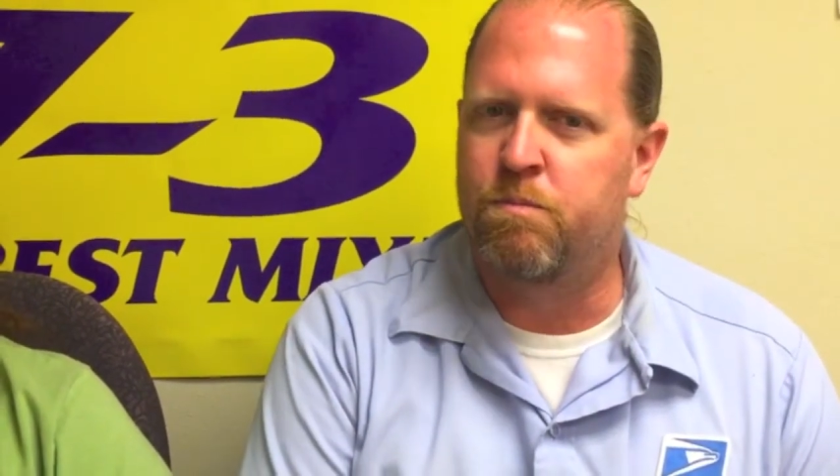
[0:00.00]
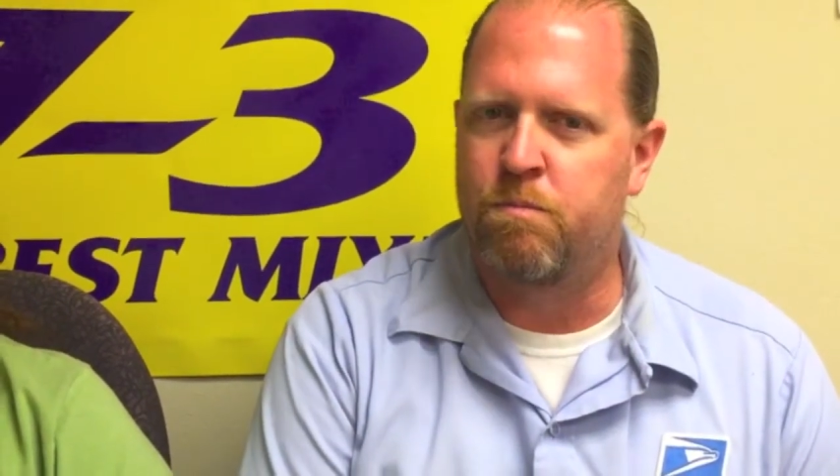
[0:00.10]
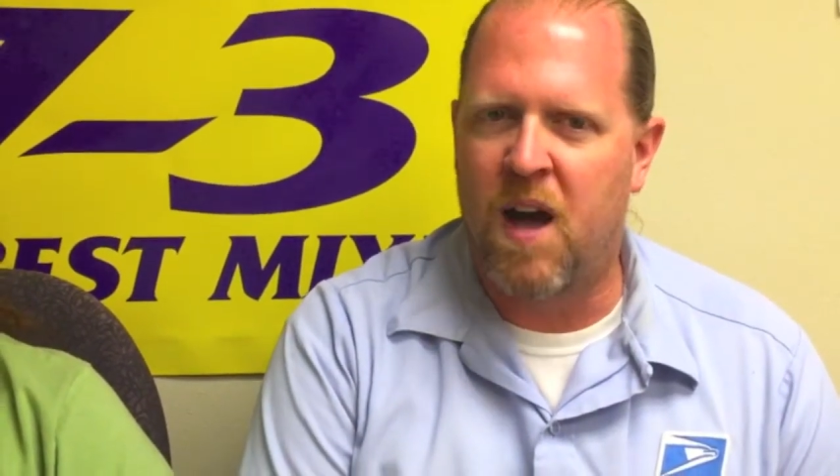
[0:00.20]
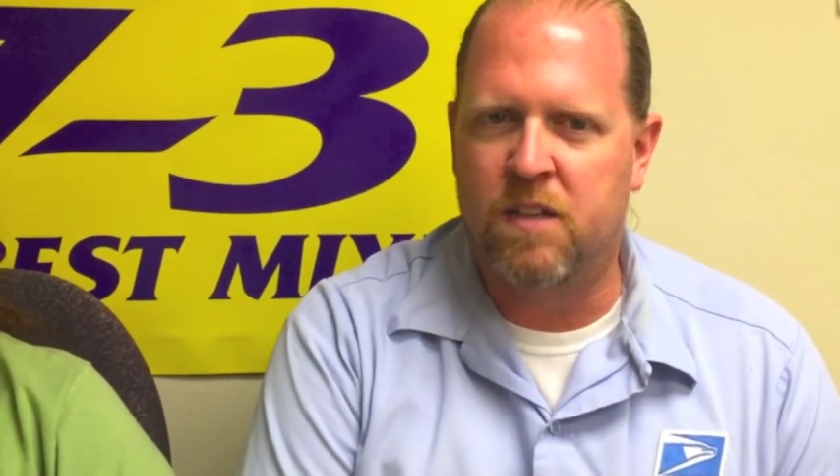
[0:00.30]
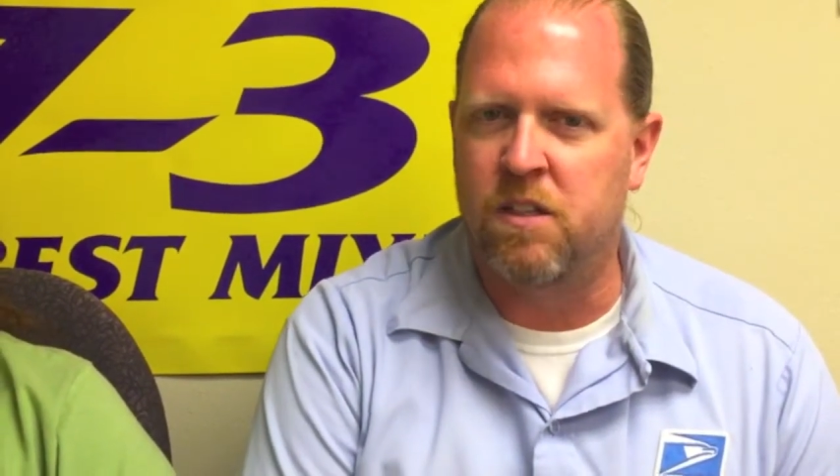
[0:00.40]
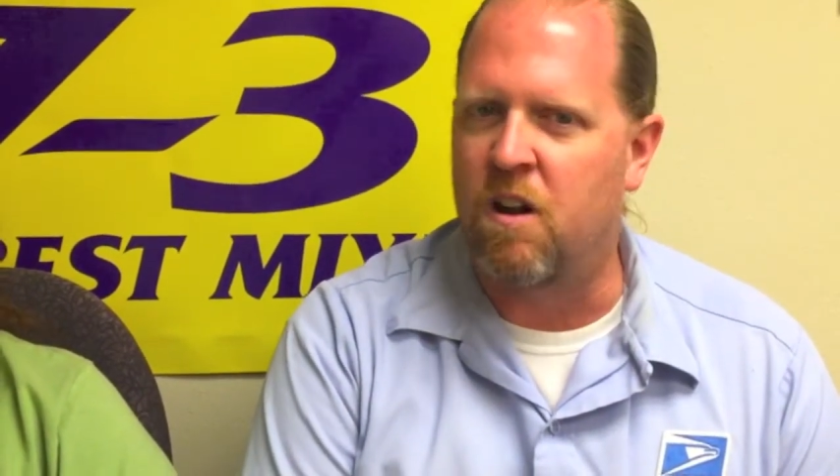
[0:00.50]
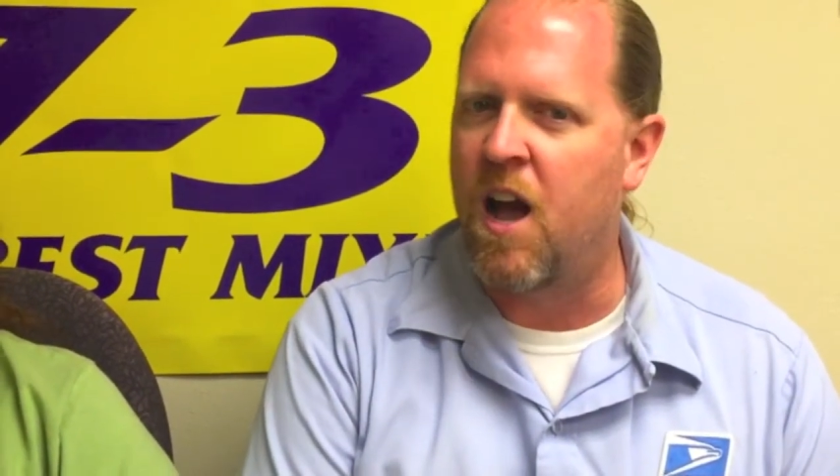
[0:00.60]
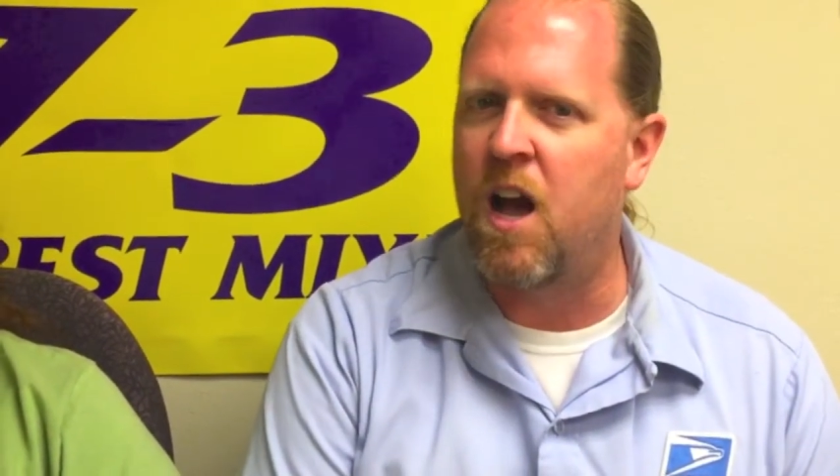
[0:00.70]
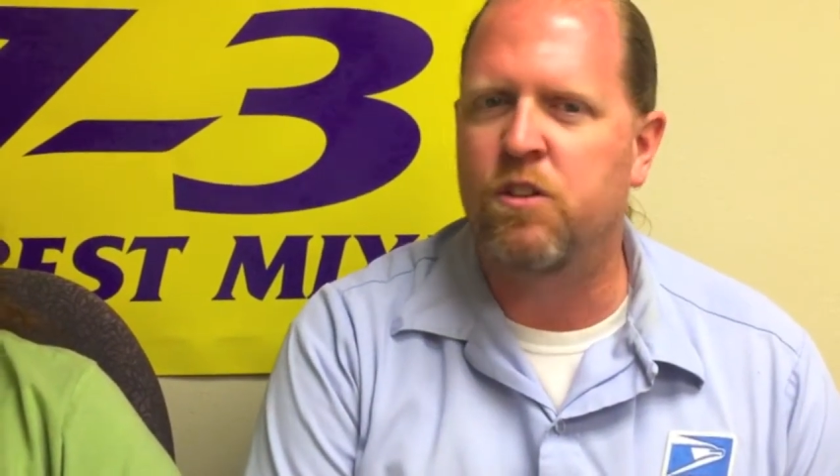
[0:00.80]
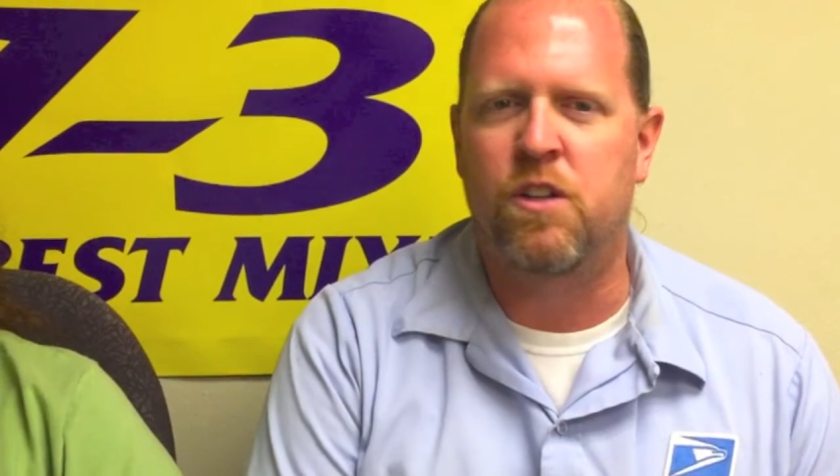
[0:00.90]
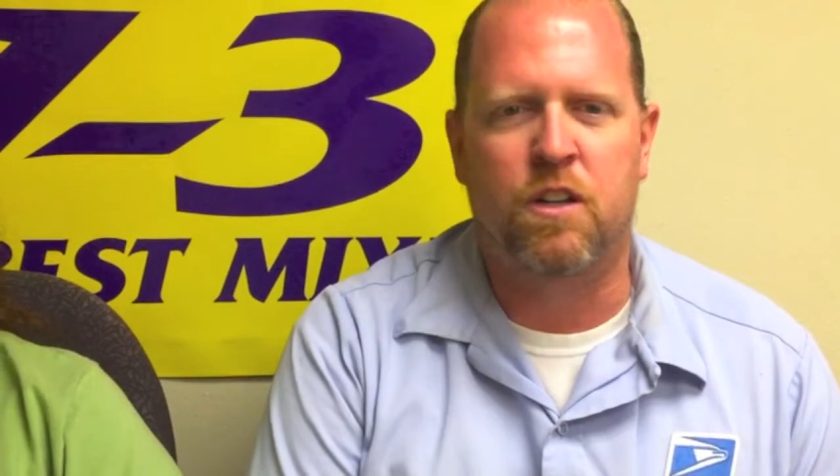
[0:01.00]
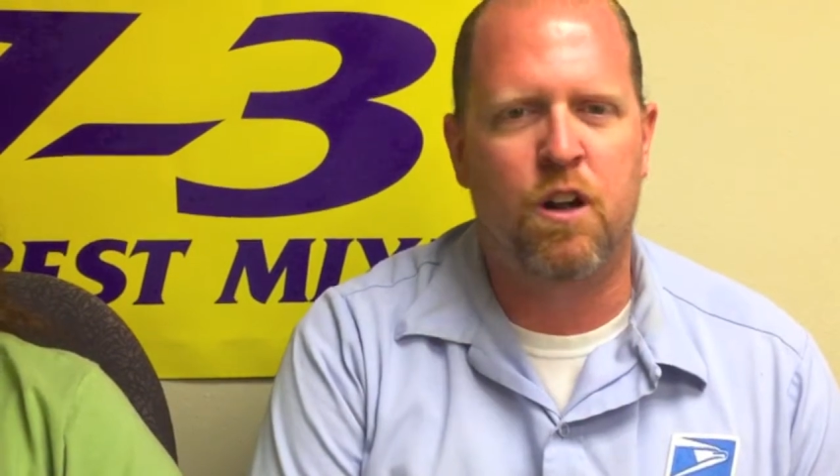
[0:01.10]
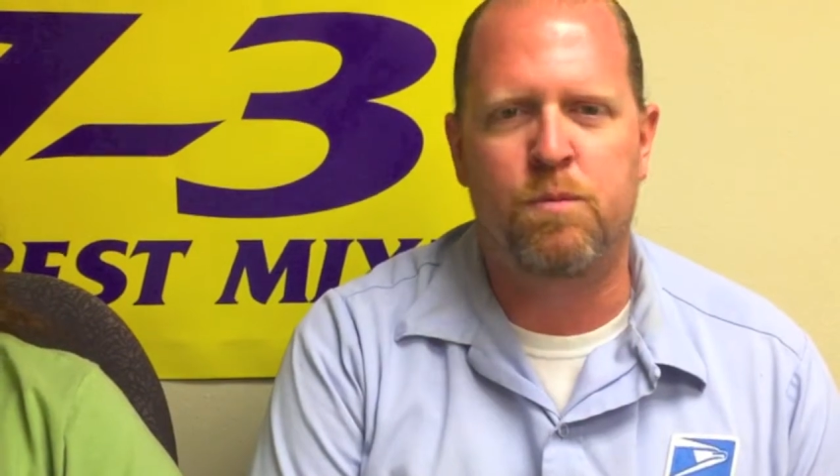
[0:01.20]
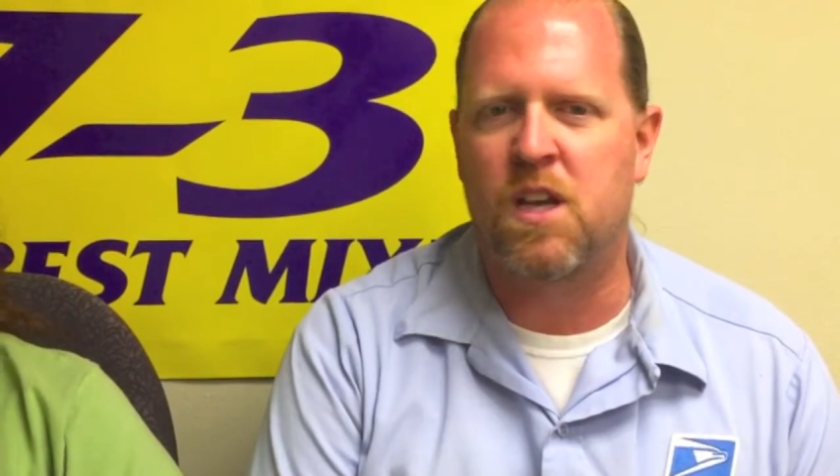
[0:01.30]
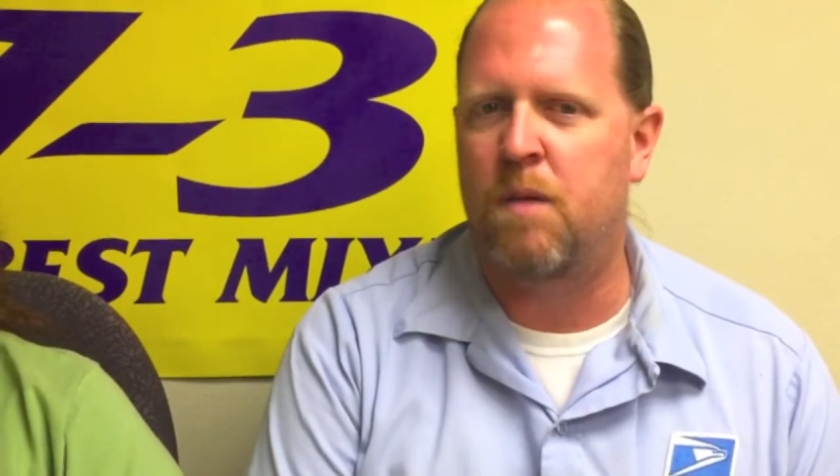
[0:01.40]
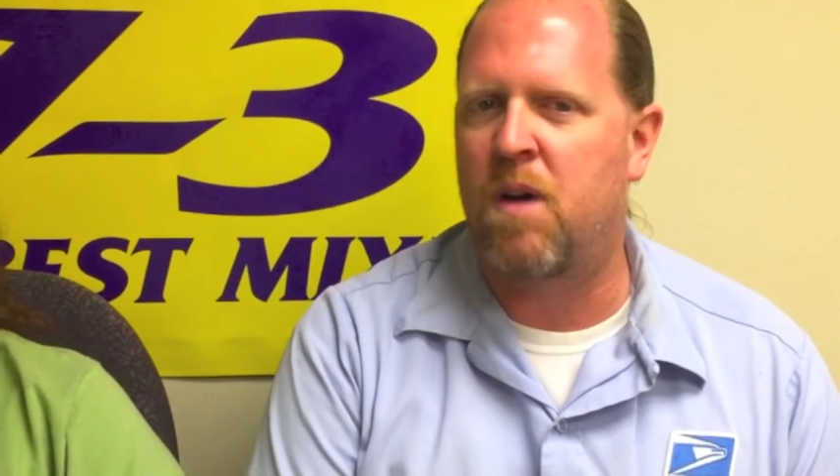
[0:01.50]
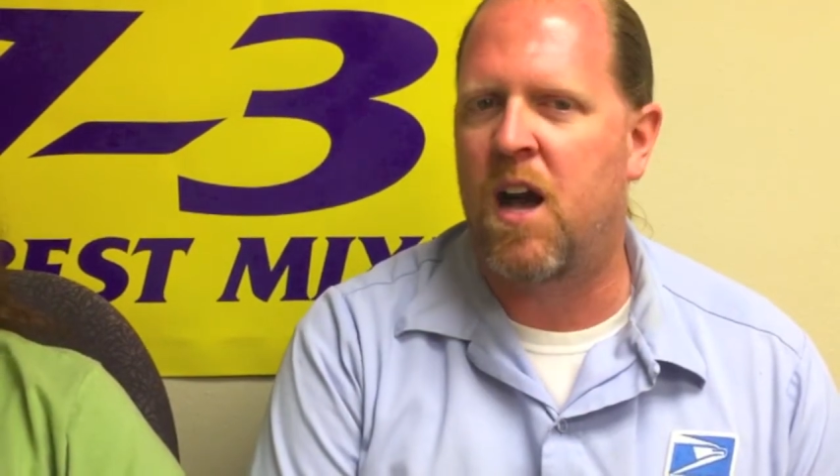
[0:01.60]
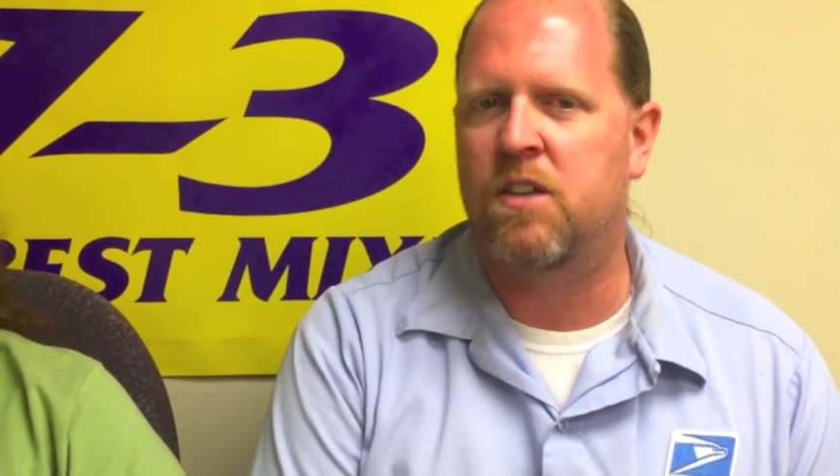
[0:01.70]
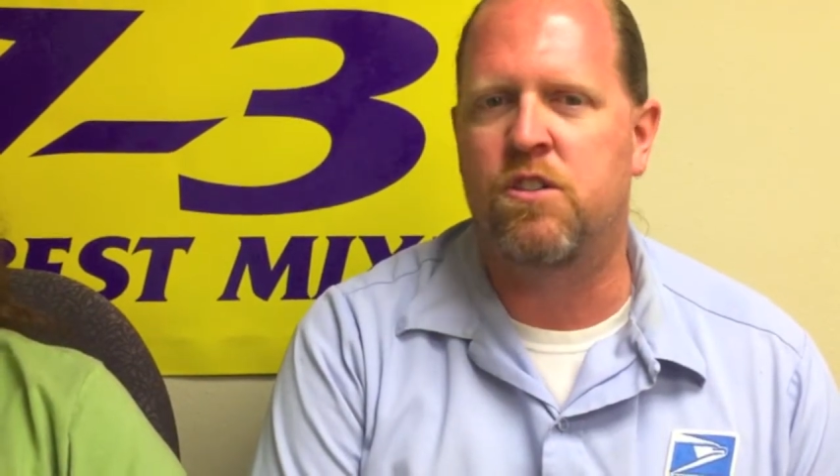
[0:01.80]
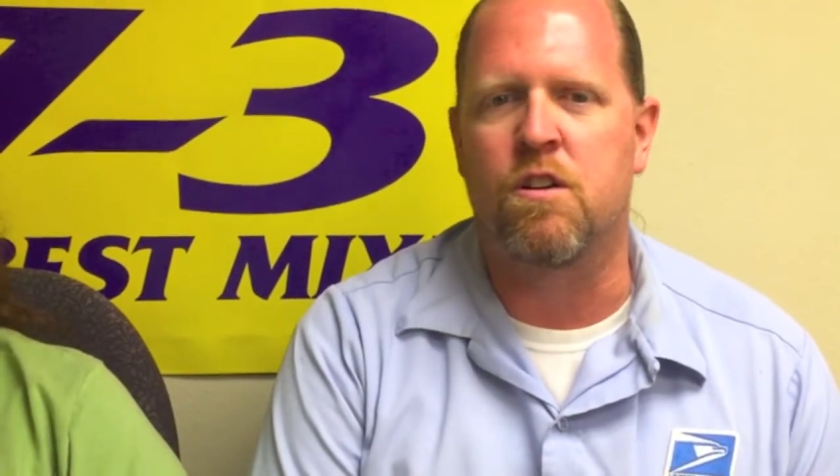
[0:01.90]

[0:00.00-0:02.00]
box on your house, your curbside box,